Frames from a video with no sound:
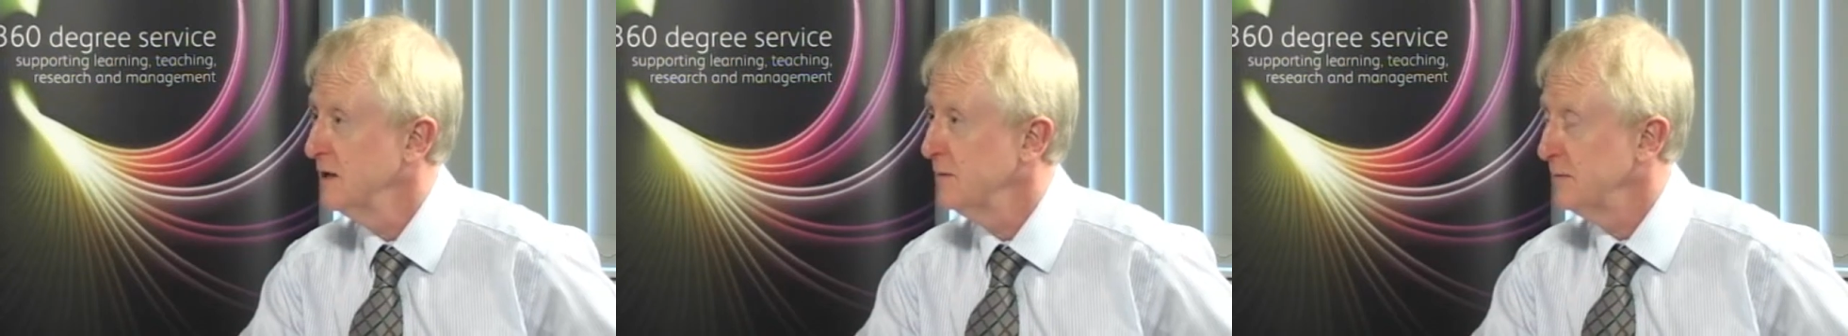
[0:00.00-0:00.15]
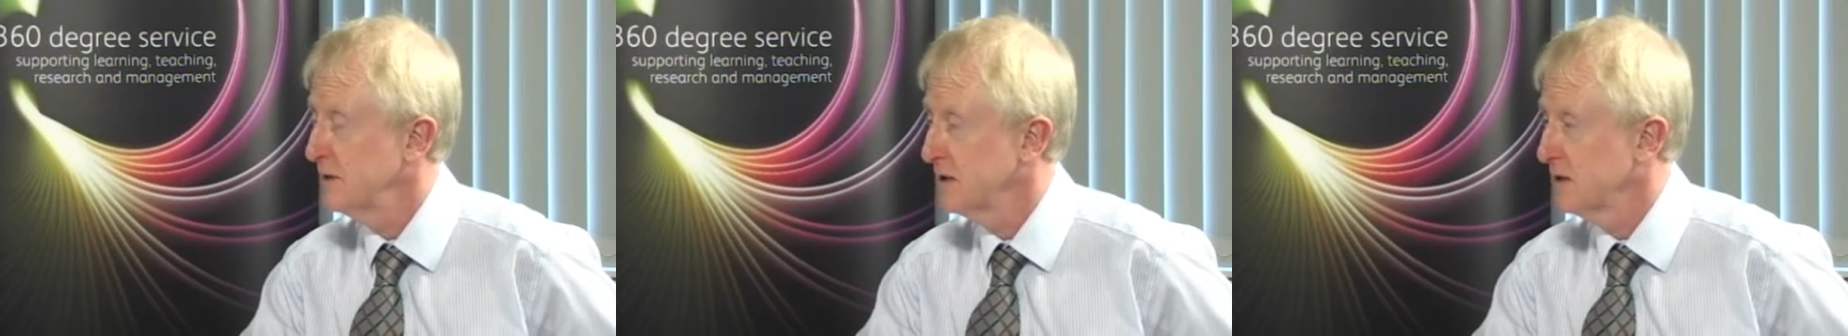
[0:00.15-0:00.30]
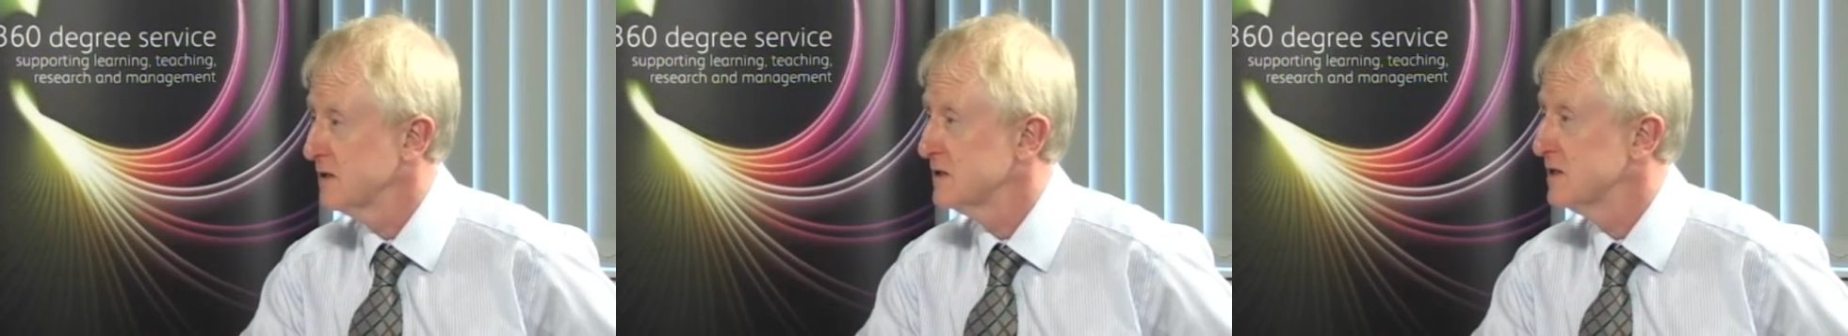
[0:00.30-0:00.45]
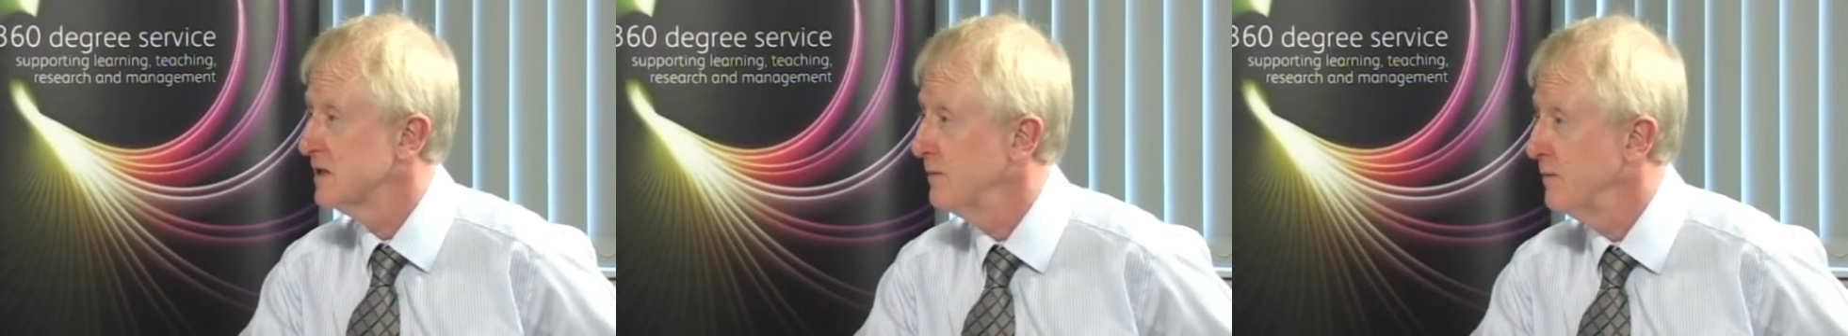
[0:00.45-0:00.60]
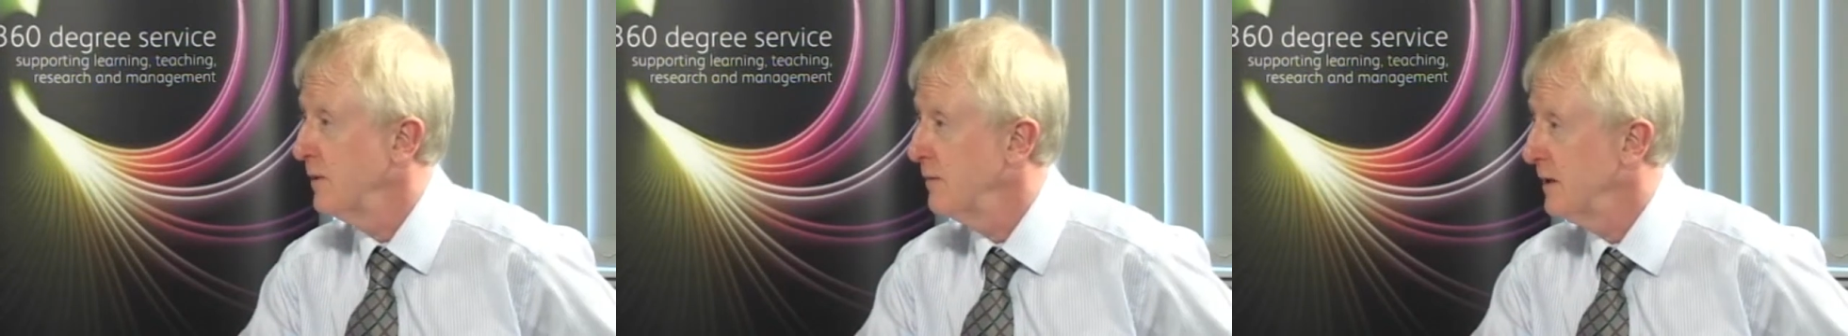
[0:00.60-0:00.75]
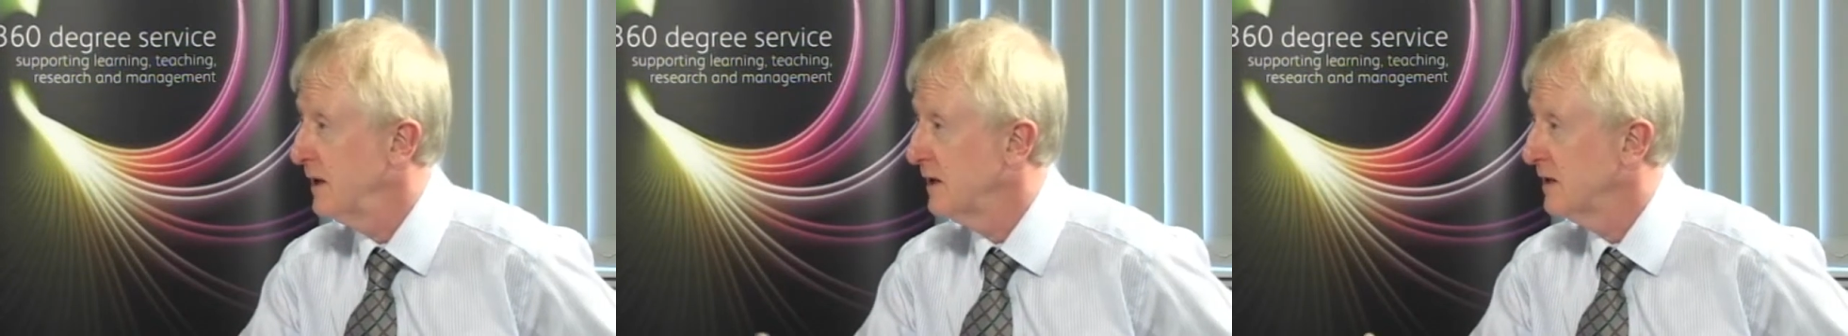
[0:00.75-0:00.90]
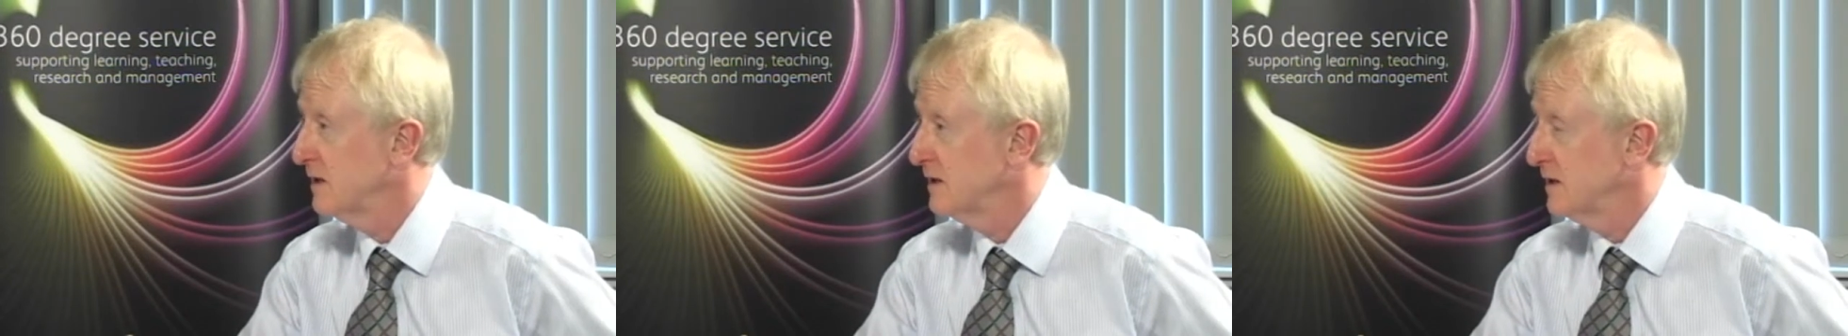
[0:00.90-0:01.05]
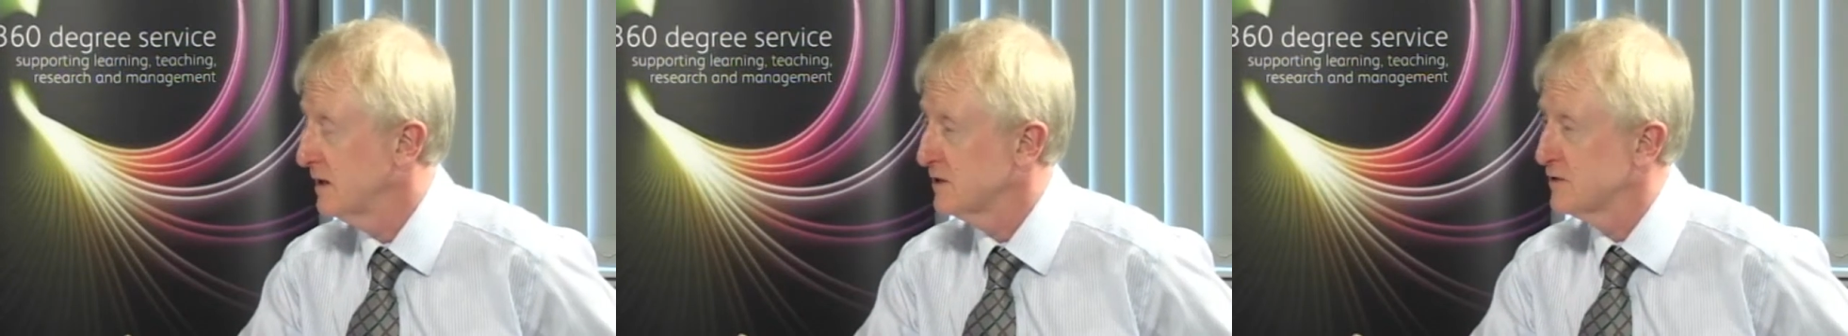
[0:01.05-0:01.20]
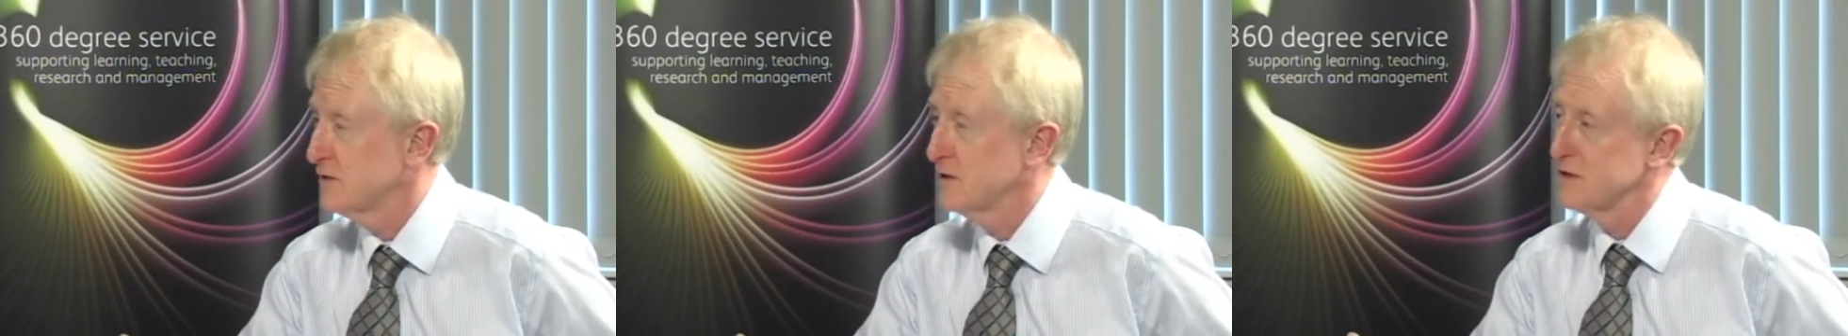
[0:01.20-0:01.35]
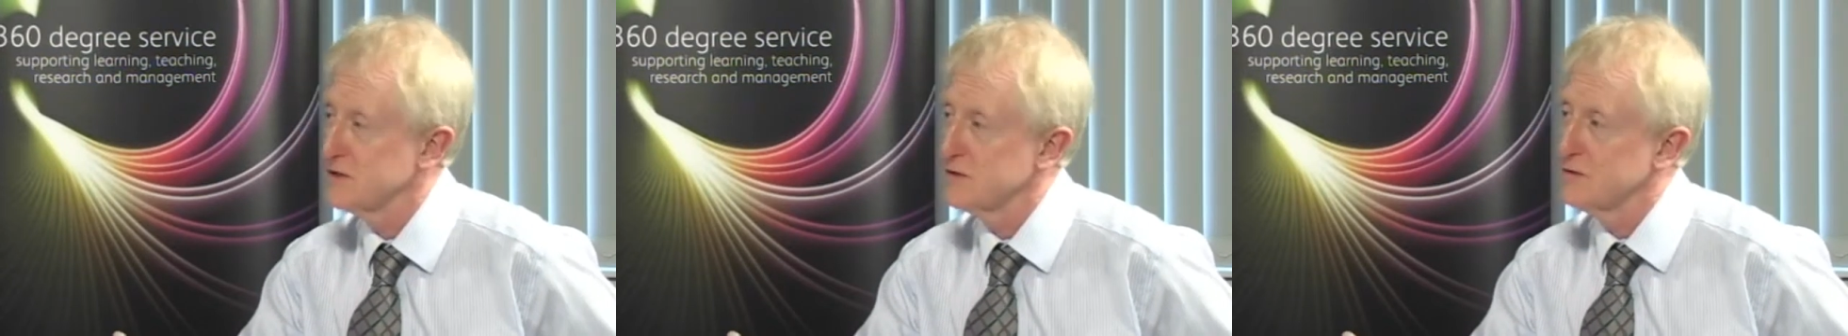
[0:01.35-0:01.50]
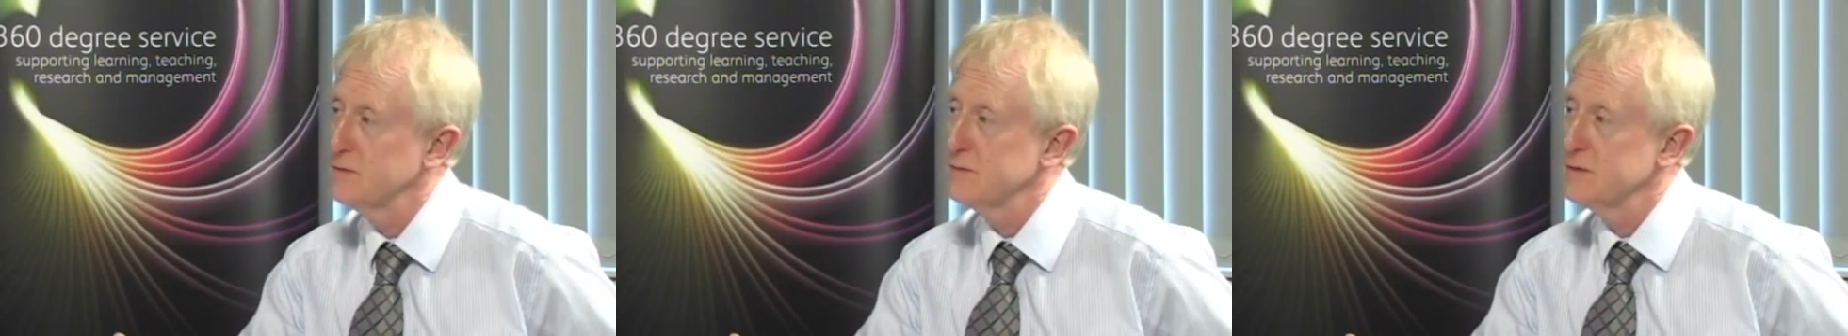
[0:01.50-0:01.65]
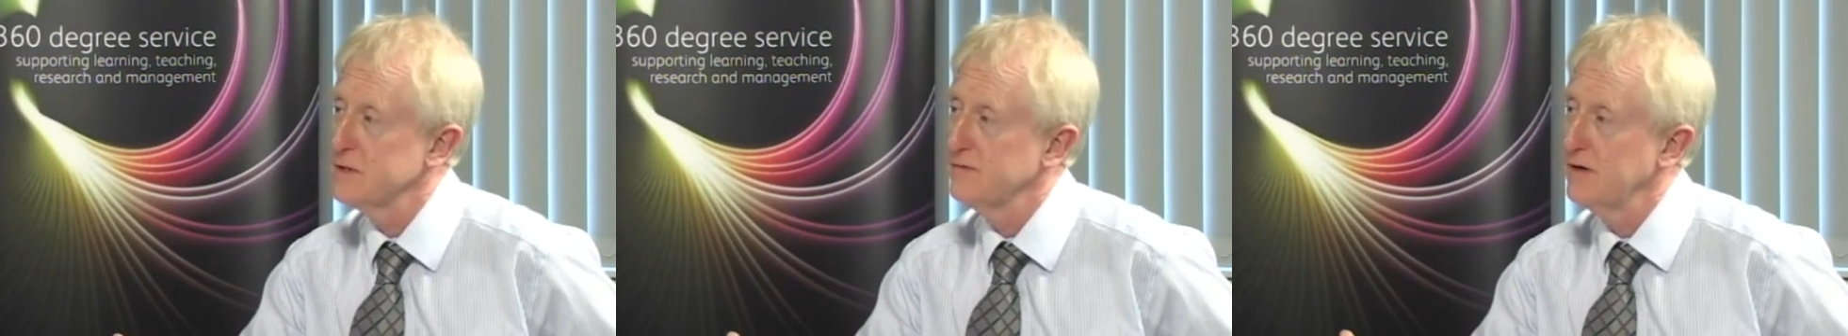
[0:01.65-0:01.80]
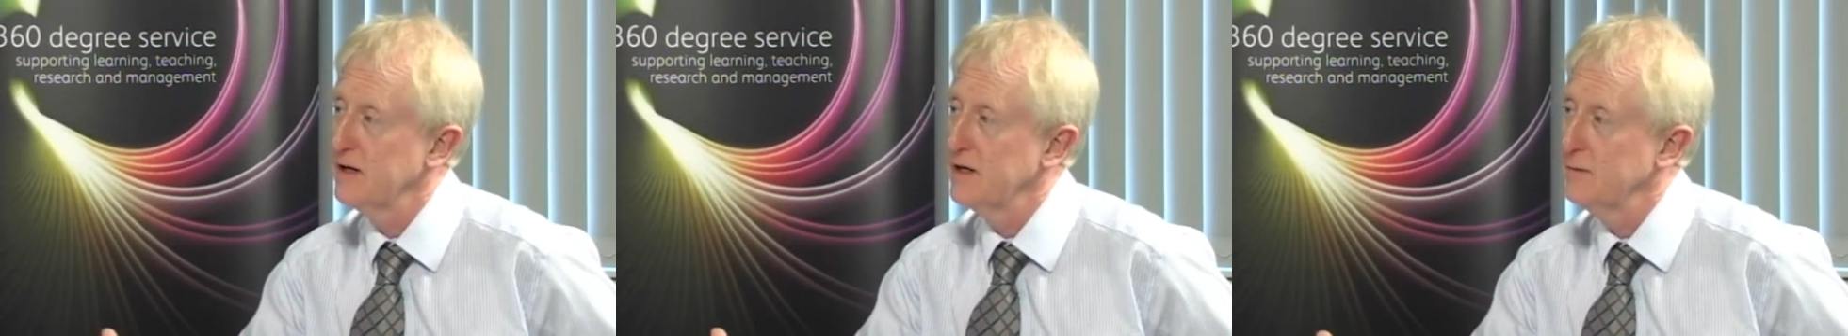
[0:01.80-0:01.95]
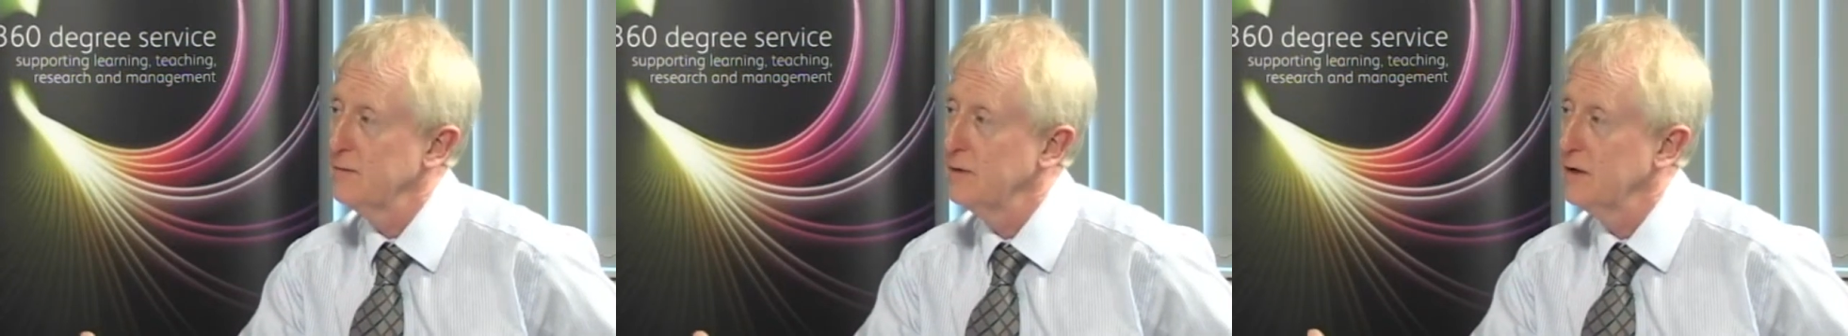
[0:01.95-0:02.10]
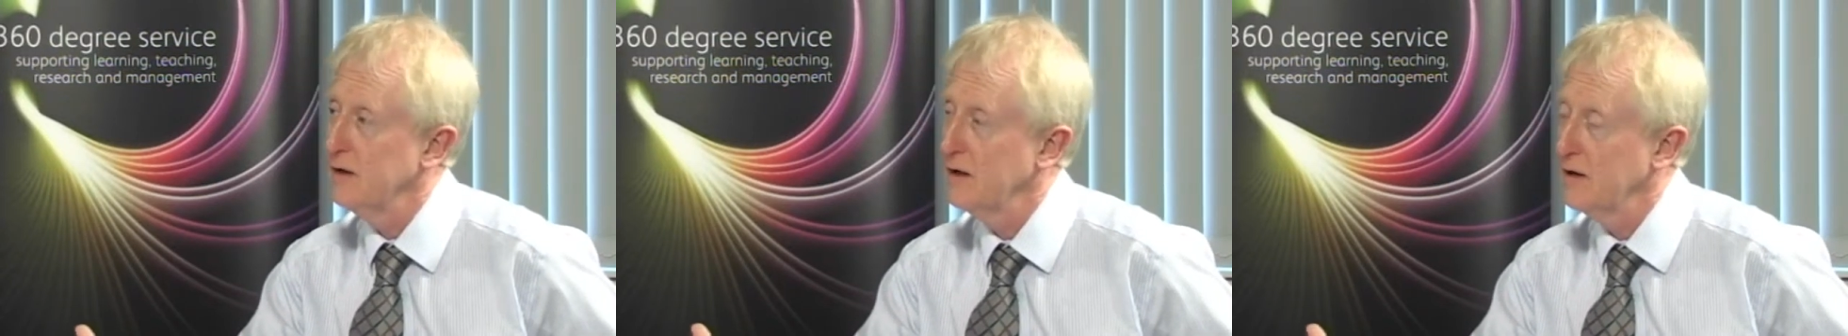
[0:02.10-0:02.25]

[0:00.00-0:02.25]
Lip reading: because they'd be making that transcript available